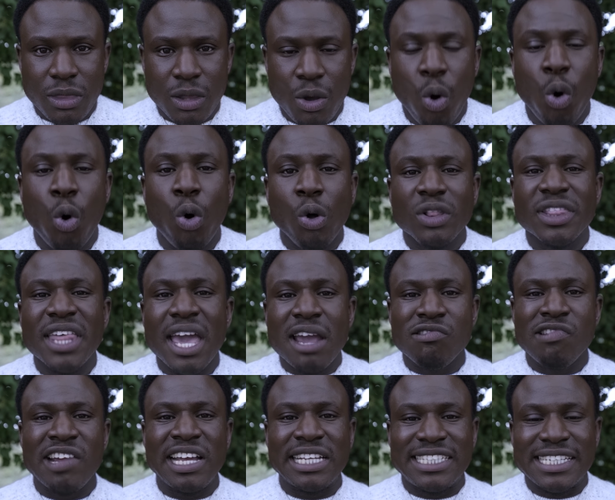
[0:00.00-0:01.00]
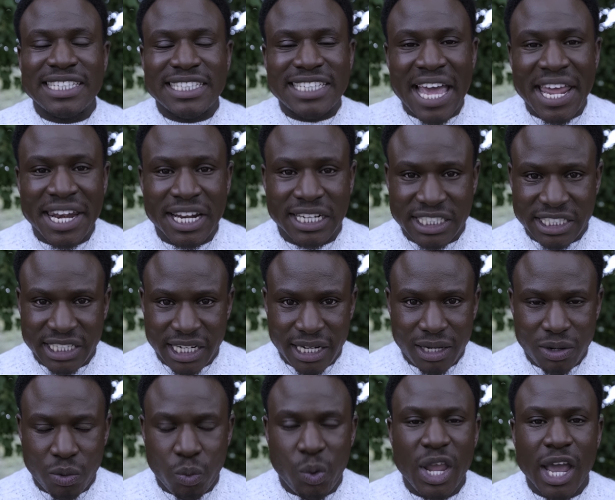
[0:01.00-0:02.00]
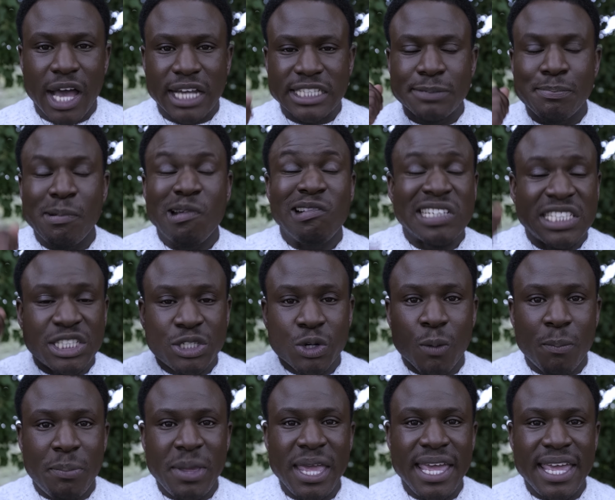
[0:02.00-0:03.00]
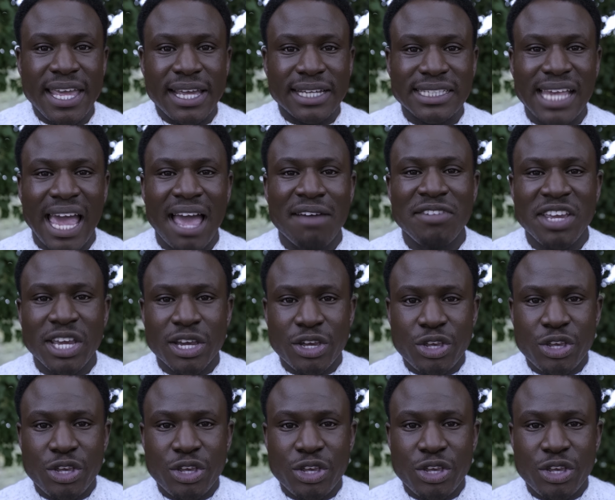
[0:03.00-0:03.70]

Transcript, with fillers: all there is is energy, we are spiritual beings having a